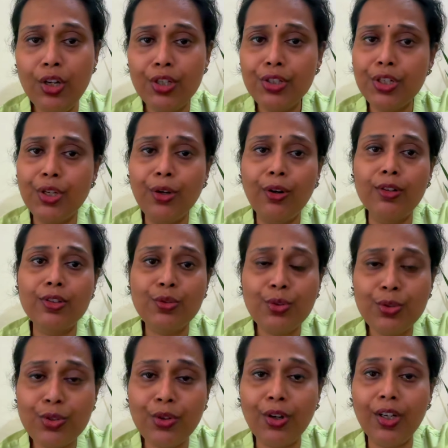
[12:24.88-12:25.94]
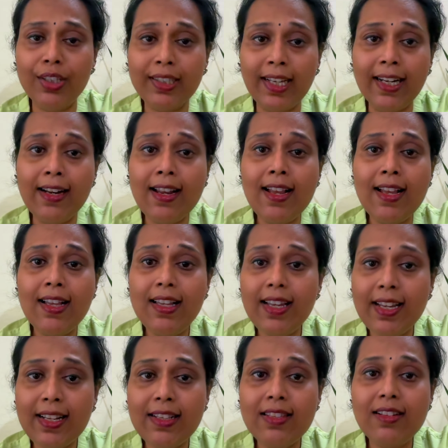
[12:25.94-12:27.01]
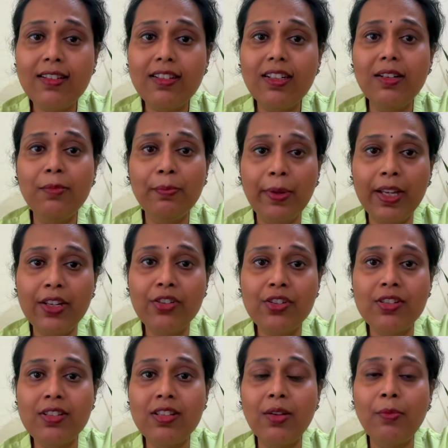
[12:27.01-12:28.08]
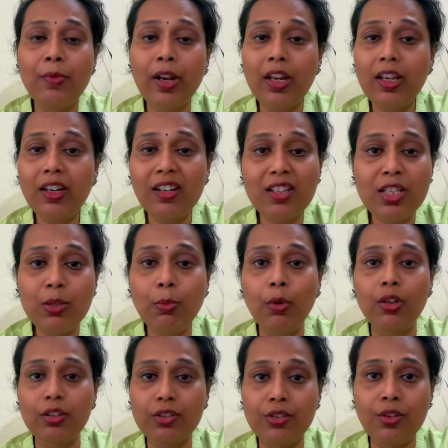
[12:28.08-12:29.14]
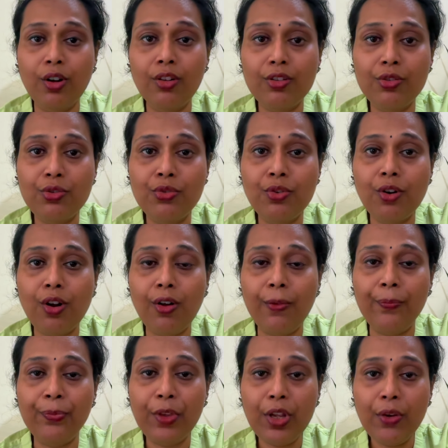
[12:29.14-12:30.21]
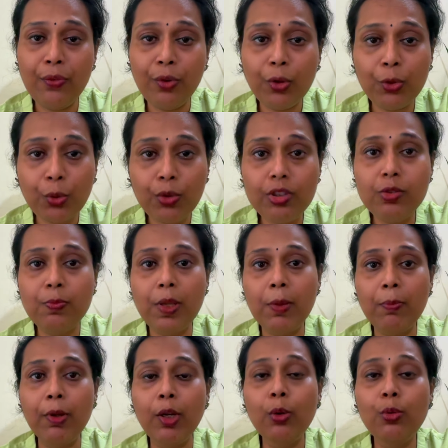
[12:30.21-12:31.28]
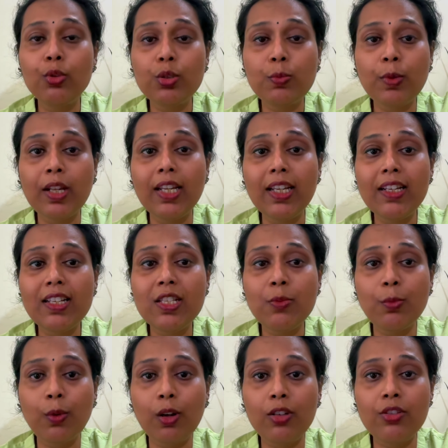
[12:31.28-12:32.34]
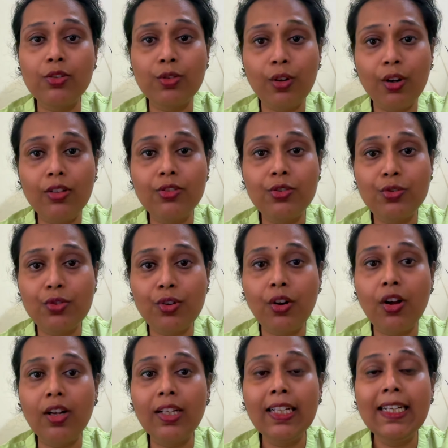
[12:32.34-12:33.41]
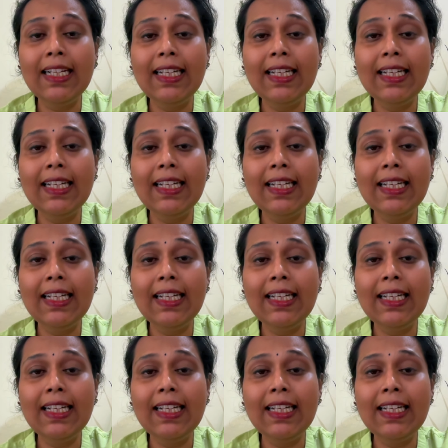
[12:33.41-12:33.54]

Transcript: She also saw that in certain patients, the willingness was not strong. For those people whose willingness was not strong,